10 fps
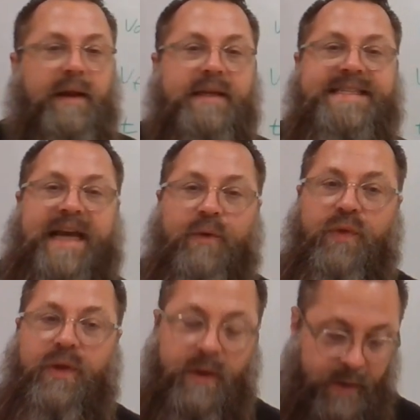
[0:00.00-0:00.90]

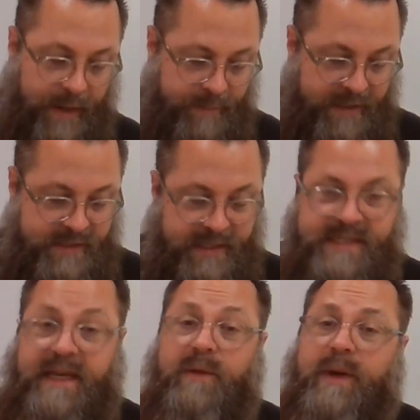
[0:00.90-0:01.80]
south. All right, because an
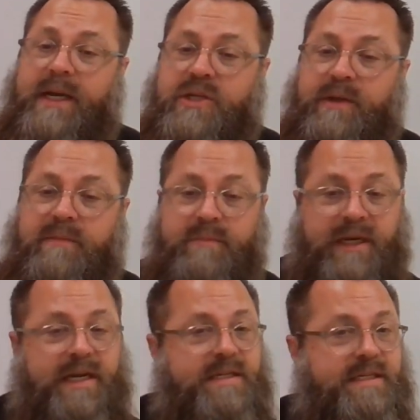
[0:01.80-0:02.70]
acceleration,
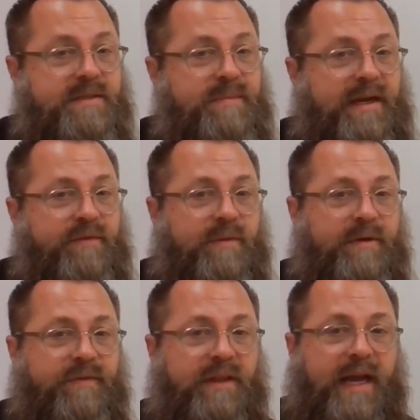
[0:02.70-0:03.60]
because it's made from
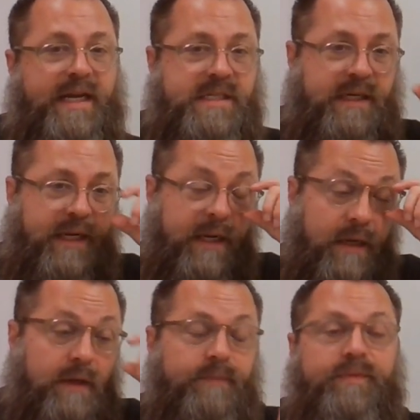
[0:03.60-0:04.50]
a velocity,
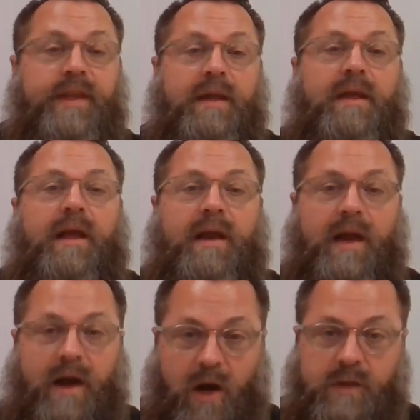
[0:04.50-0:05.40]

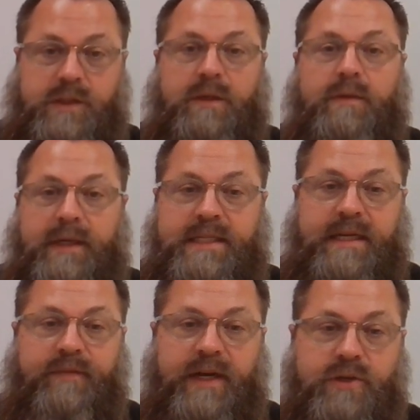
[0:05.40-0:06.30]
also
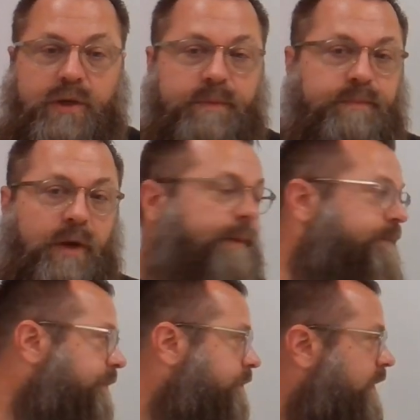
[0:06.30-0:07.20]
a vector. All right,
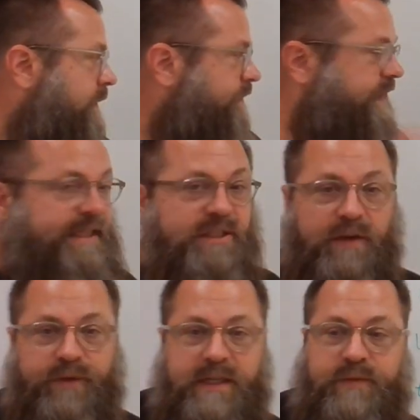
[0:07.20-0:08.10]
that's
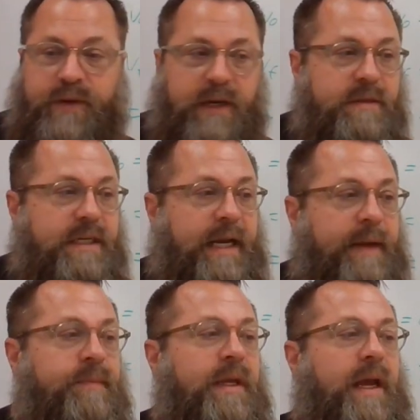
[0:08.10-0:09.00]
all for this video
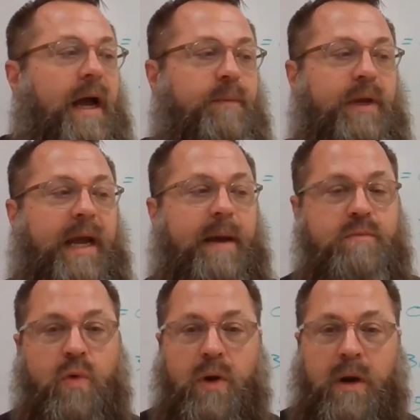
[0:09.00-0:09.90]
today. We got
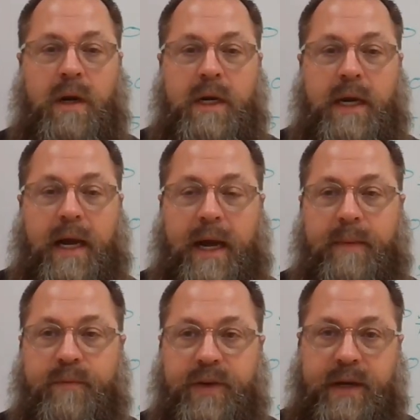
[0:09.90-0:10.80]
more
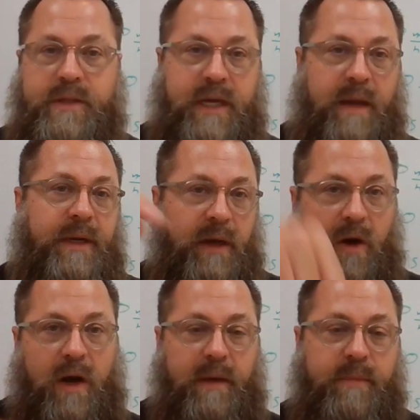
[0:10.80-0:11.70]
videos coming
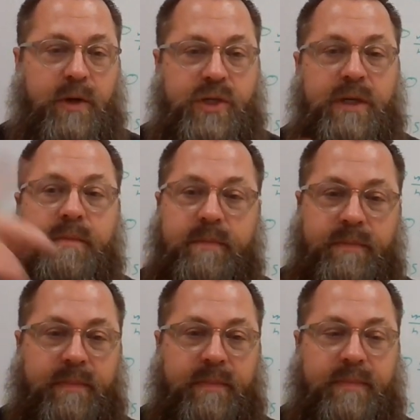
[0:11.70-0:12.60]
on motion.
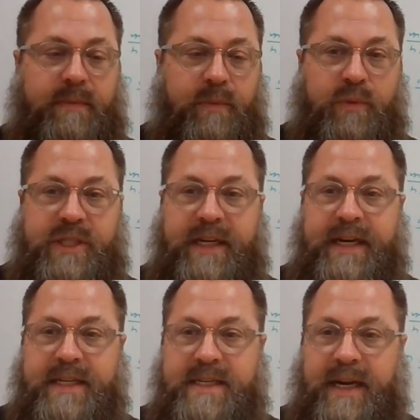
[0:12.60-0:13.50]
We'll see you
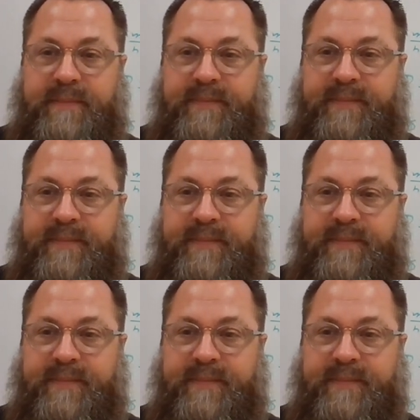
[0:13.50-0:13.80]
next time.